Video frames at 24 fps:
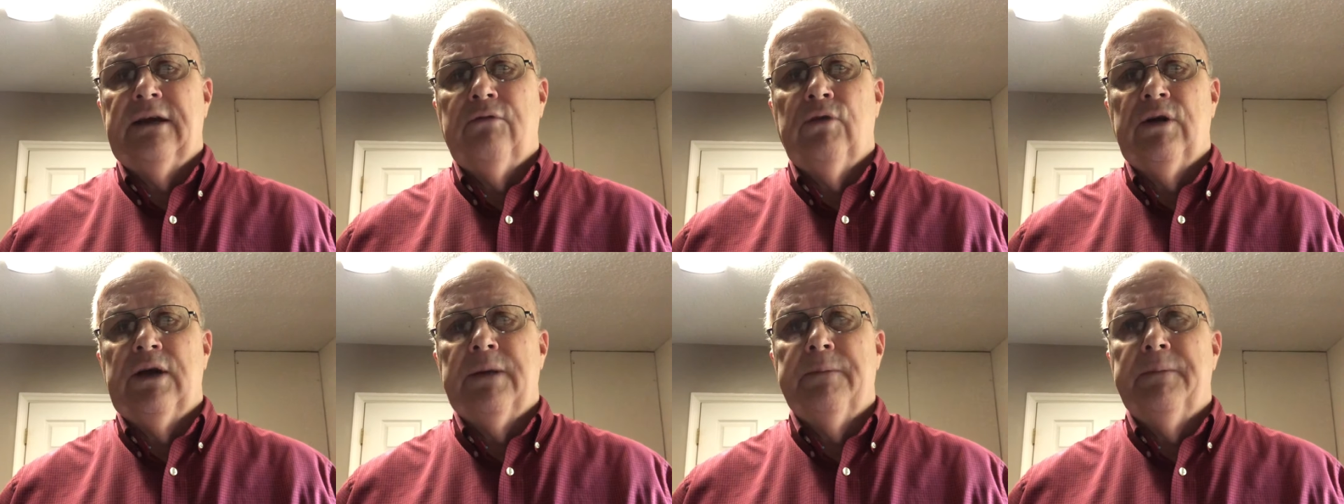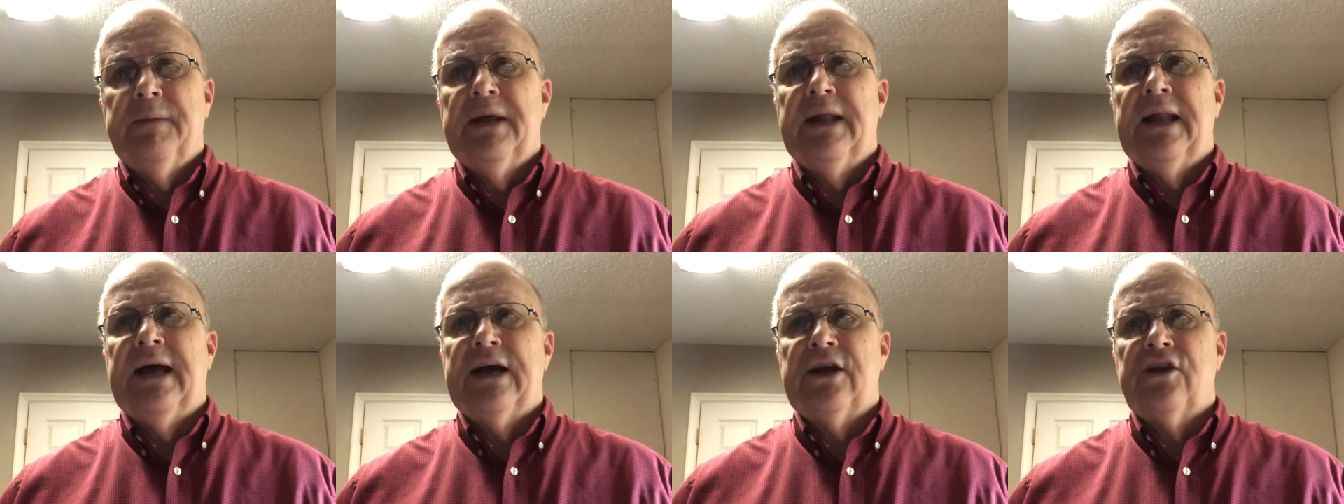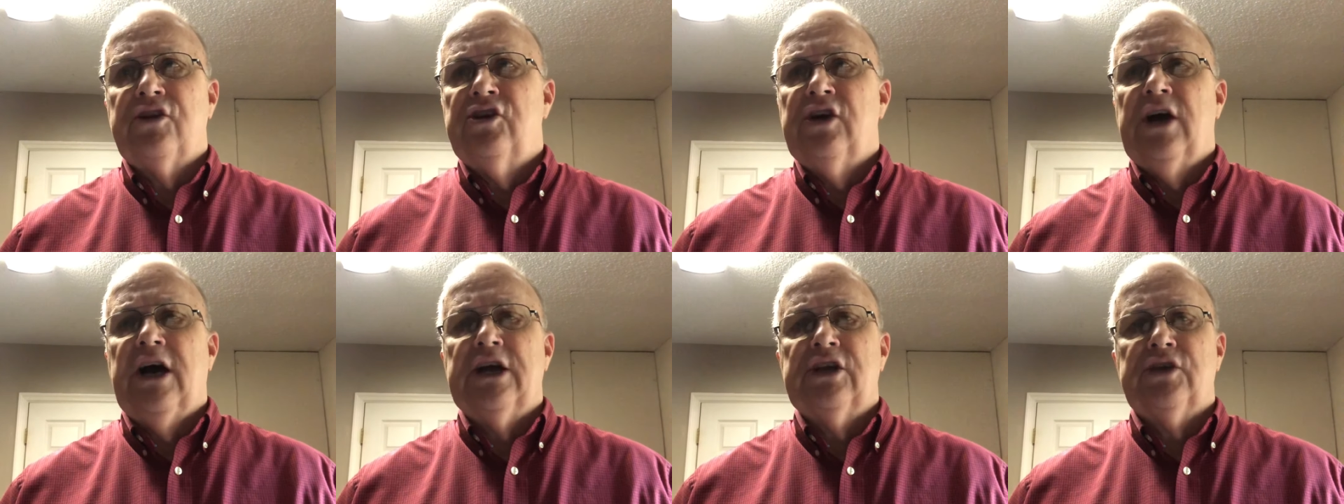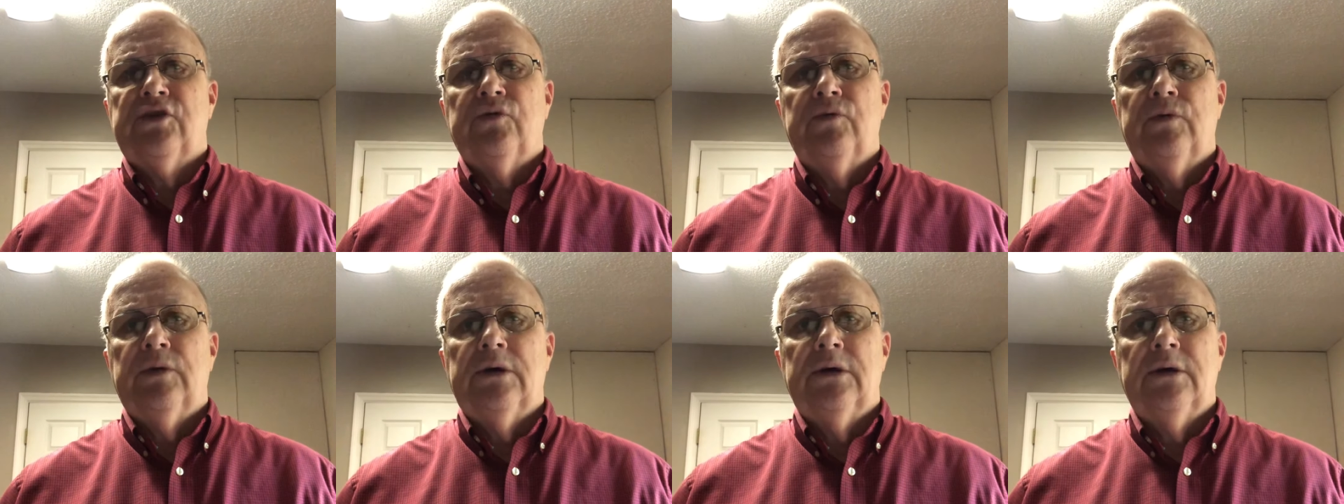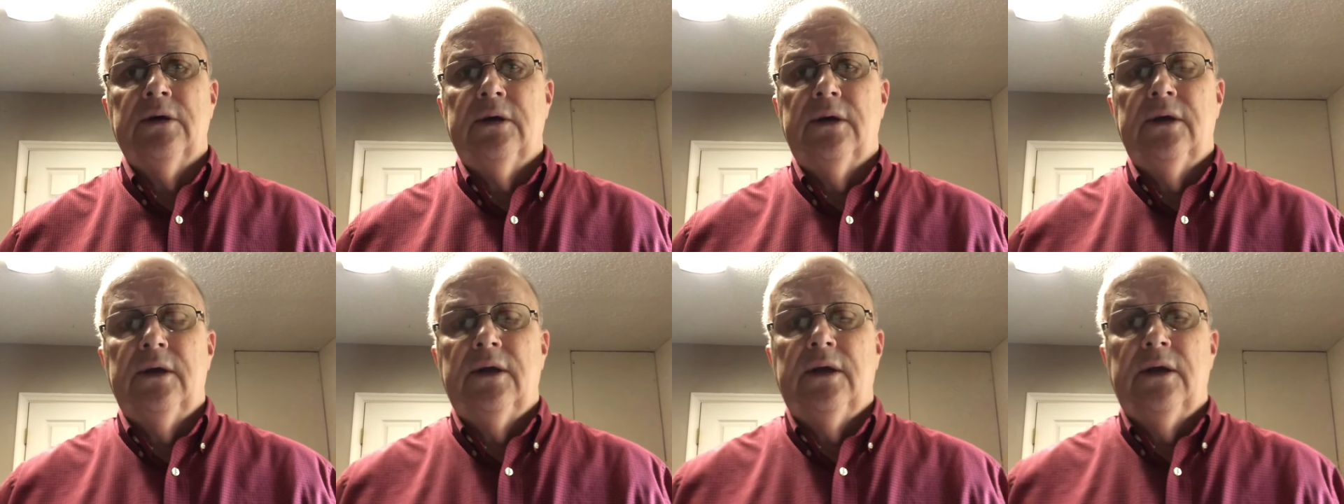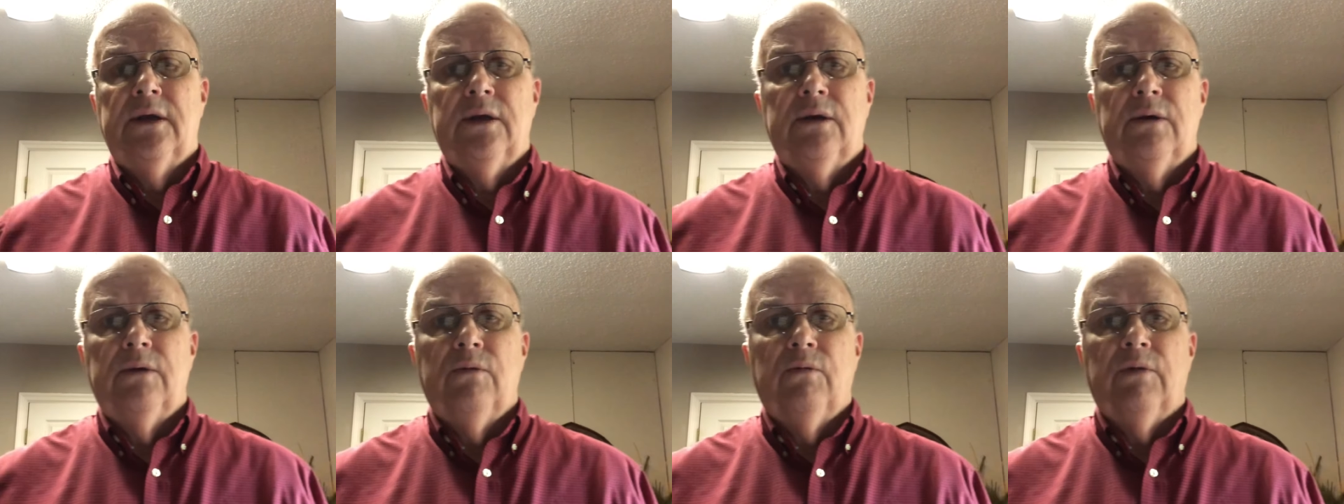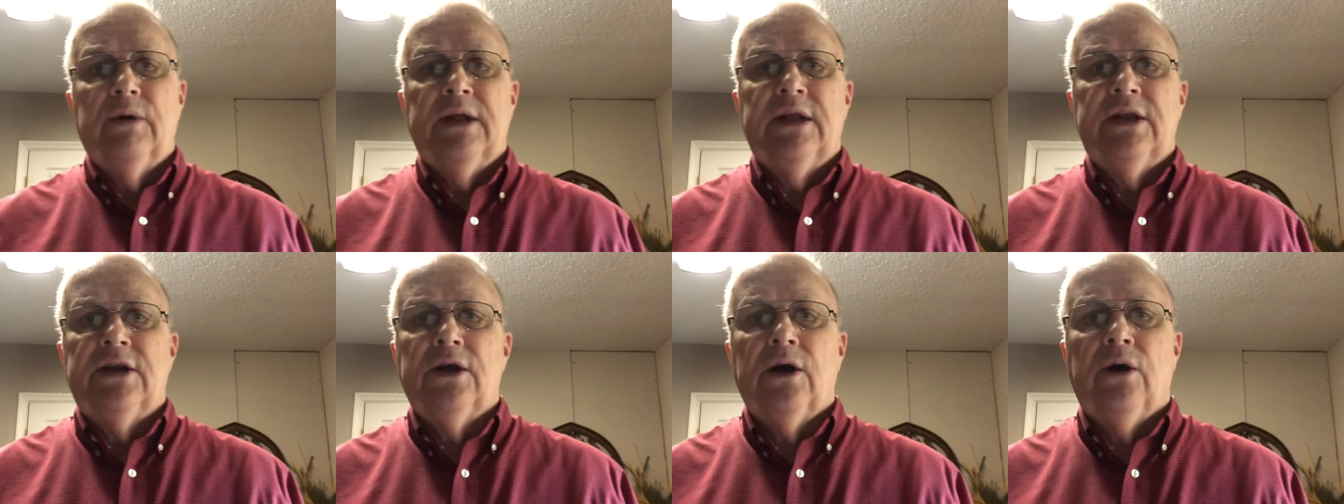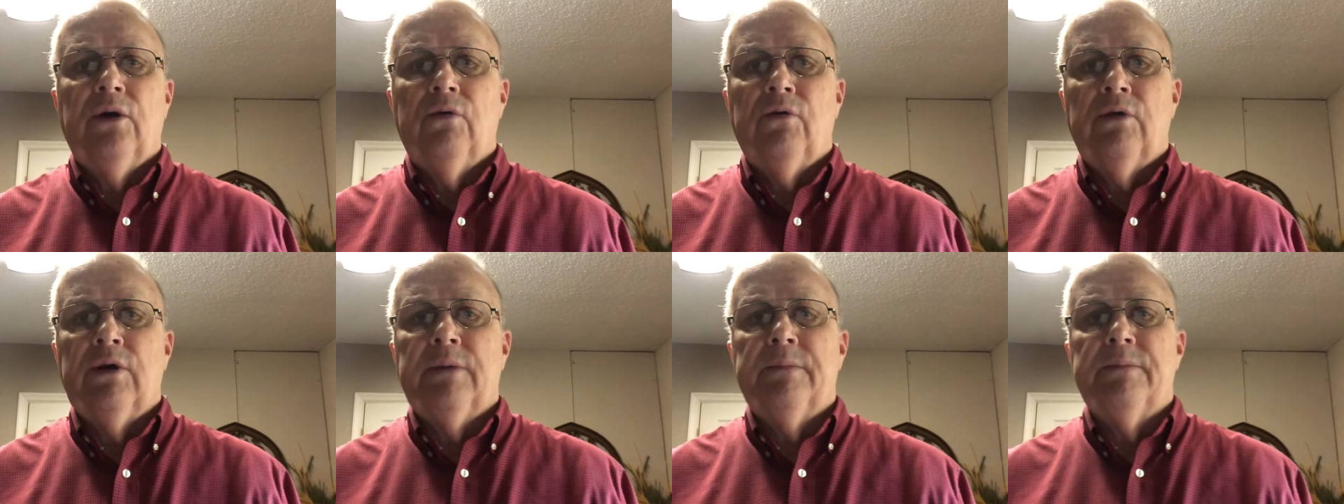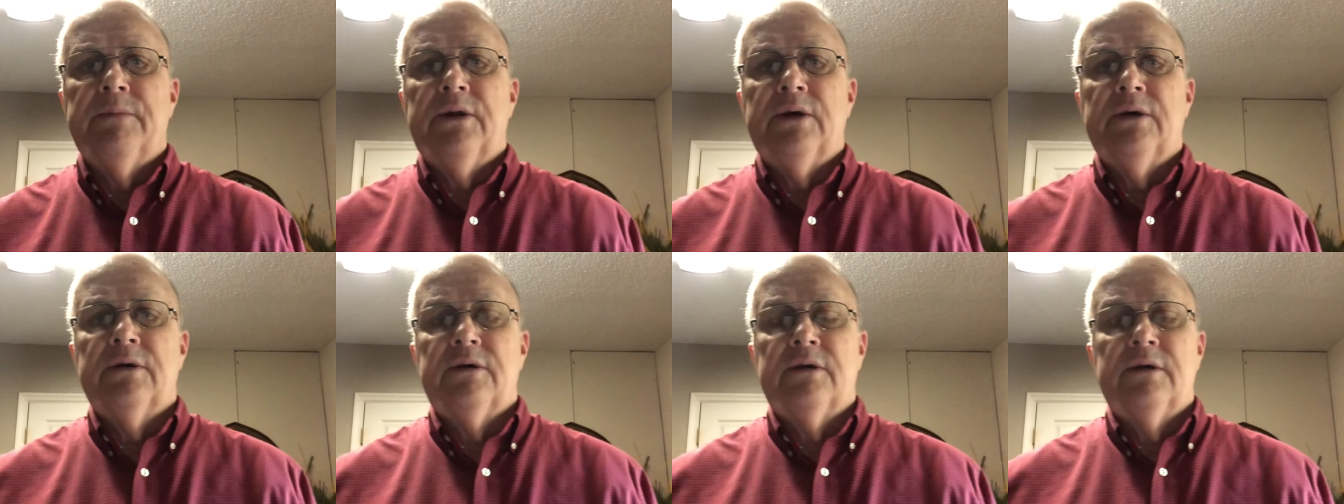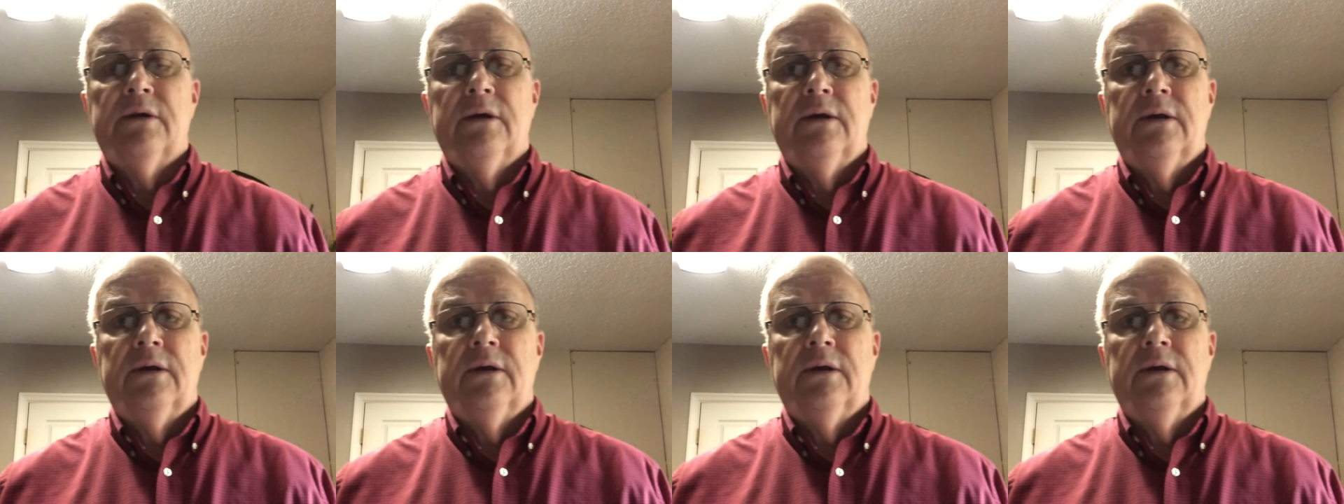we can be like Joshua when he told them to